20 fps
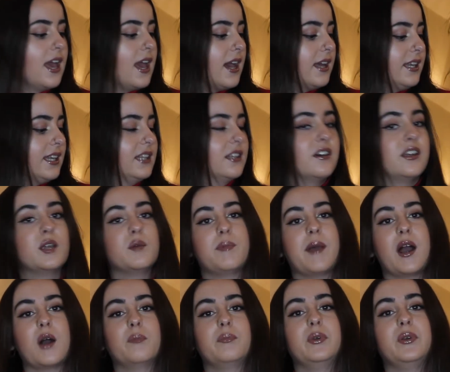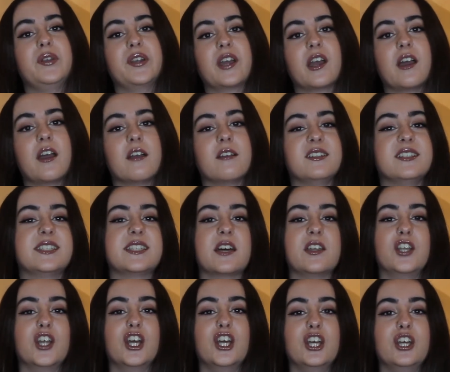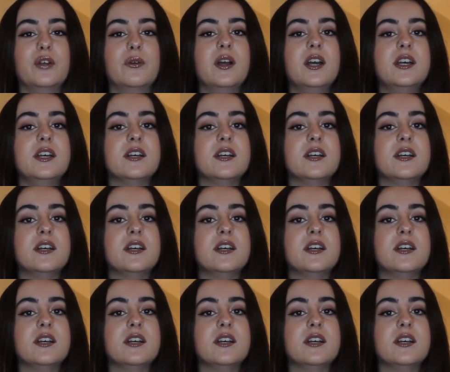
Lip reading: and I learned about Boudica and Sutton.